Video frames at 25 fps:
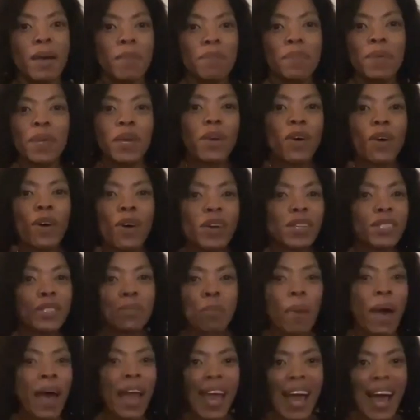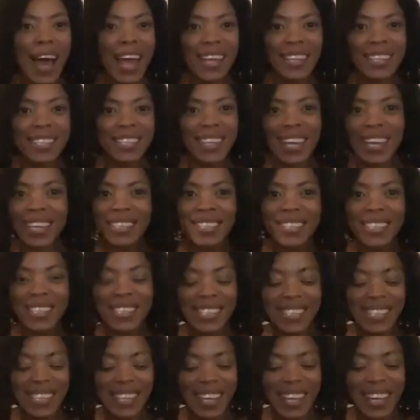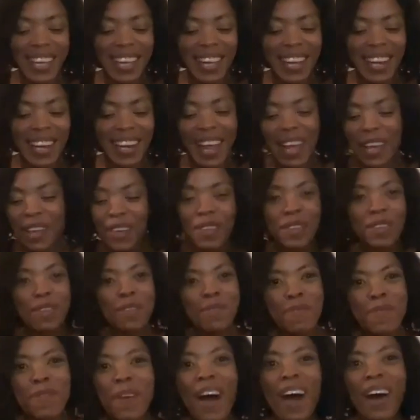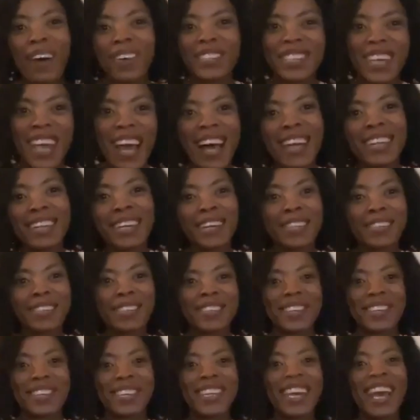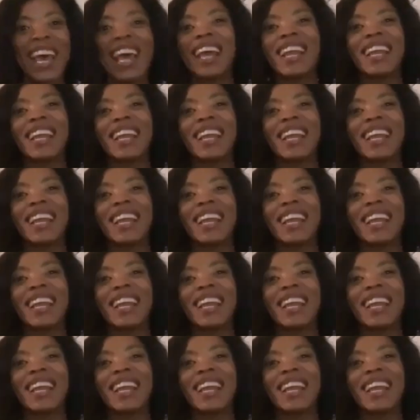because my identity, like throughout adulthood,